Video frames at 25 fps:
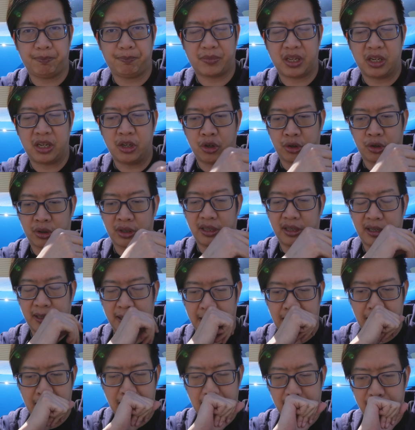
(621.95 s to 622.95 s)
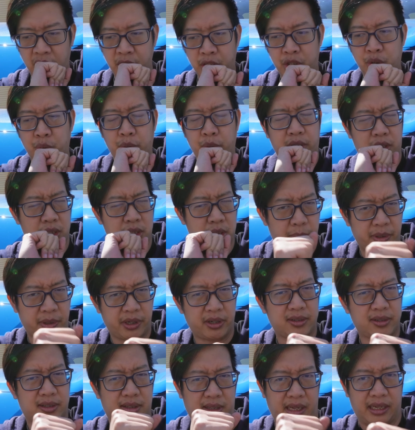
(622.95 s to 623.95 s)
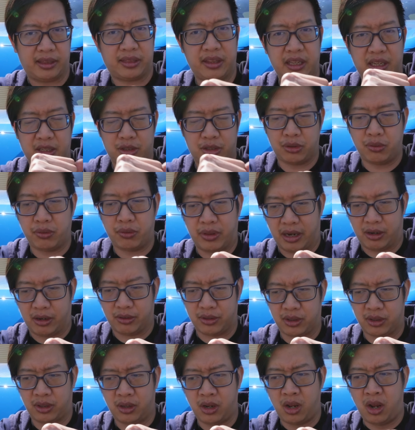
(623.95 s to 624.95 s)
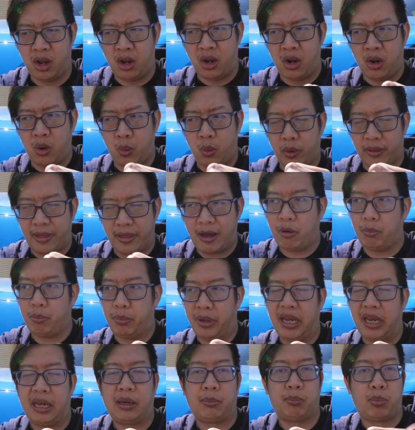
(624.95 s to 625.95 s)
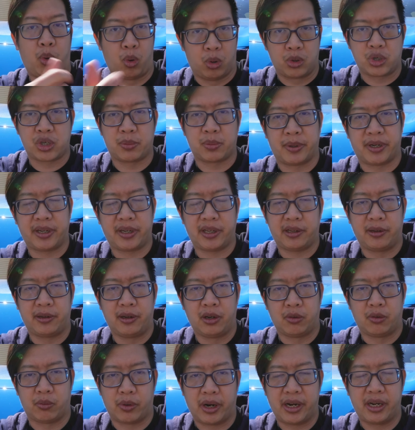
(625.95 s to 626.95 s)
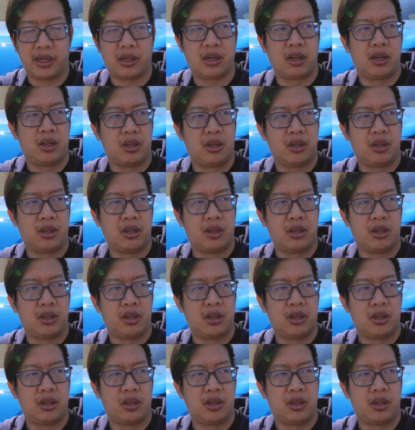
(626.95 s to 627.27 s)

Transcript: that you're gonna get to an experience like the S2000 without paying Porsche money, right?